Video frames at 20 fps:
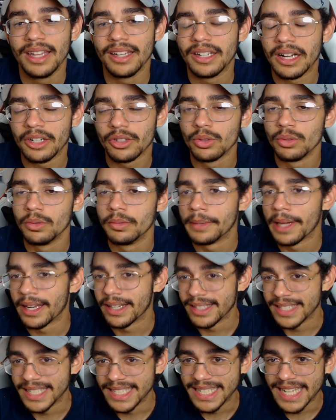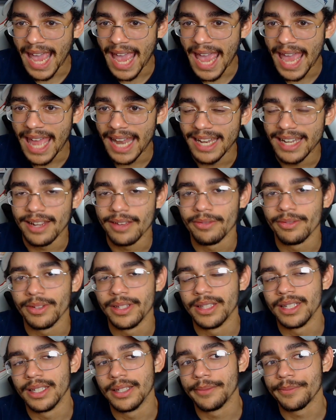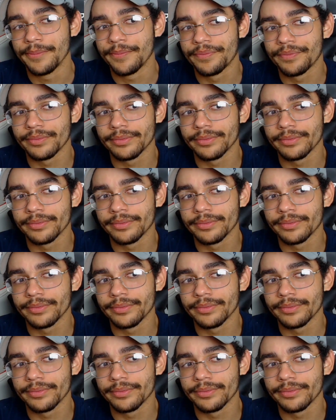talked to him about his dad and everything.